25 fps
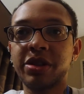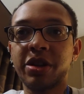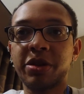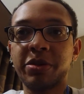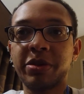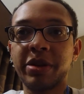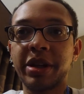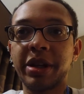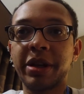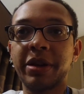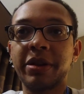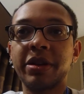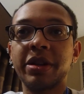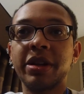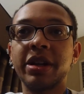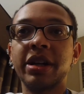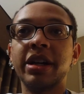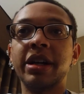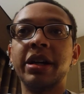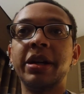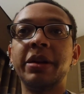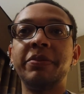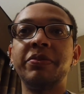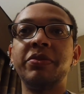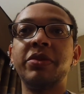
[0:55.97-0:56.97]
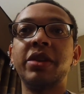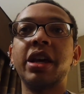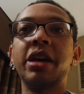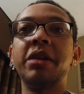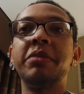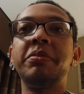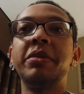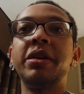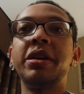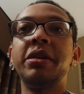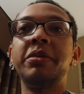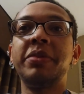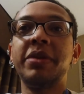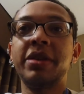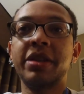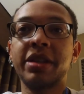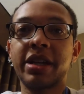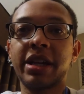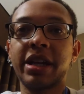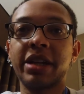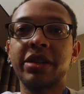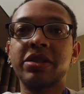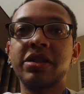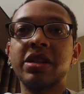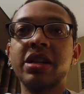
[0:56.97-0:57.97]
already. That may be the
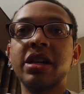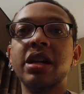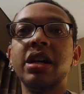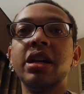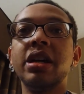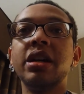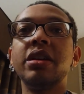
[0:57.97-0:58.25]
case.